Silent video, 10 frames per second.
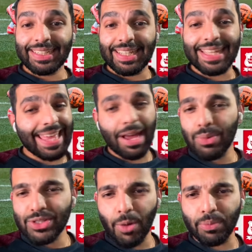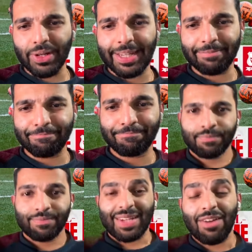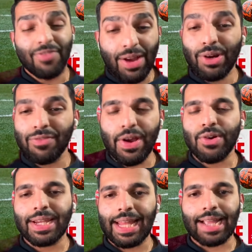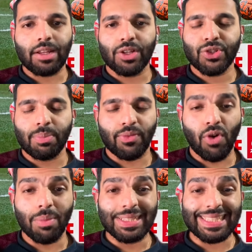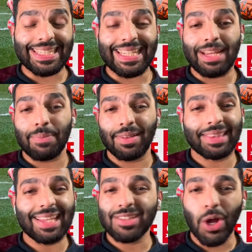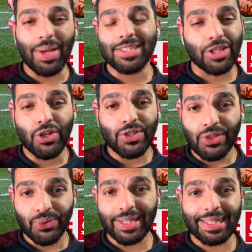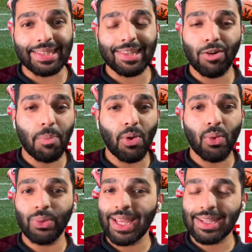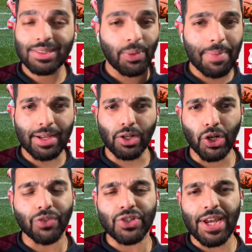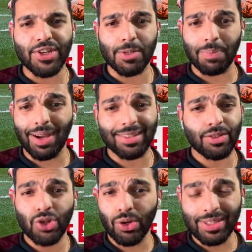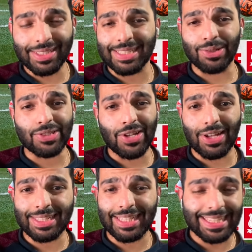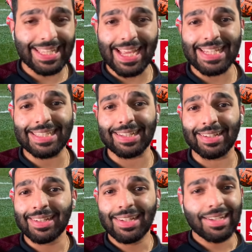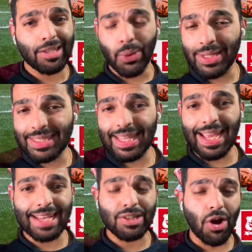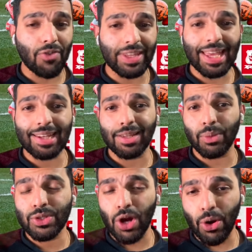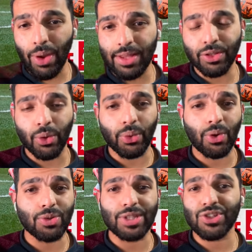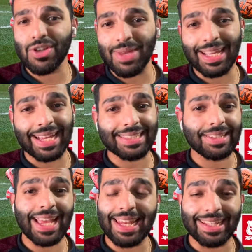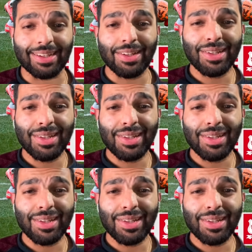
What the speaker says: Yeah, that was not pretty. A very, very lacklustre performance indeed, but there's no excuses really. Liverpool, yes, we made a lot of changes, but Jota still started. Chiesa, Luis Diaz, Harvey Elliott, Wataru Endo, Costa Shimikas, Kelleher.